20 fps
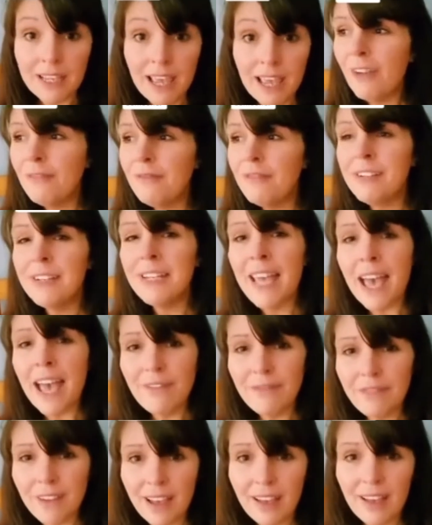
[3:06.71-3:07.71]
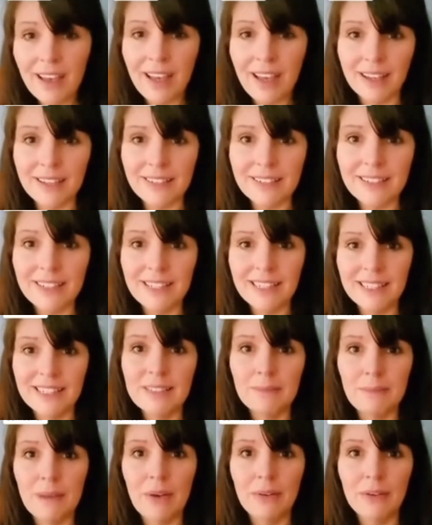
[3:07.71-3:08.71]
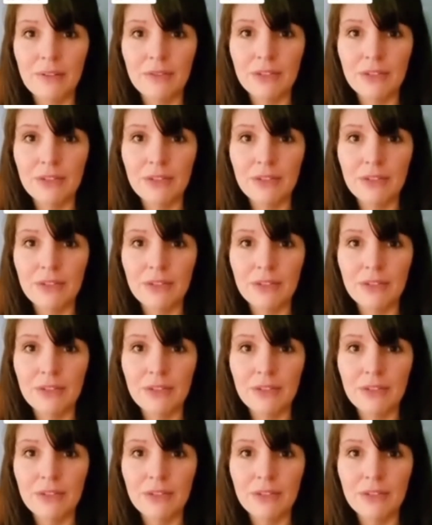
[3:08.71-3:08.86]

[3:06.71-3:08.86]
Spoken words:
I've never had this amount of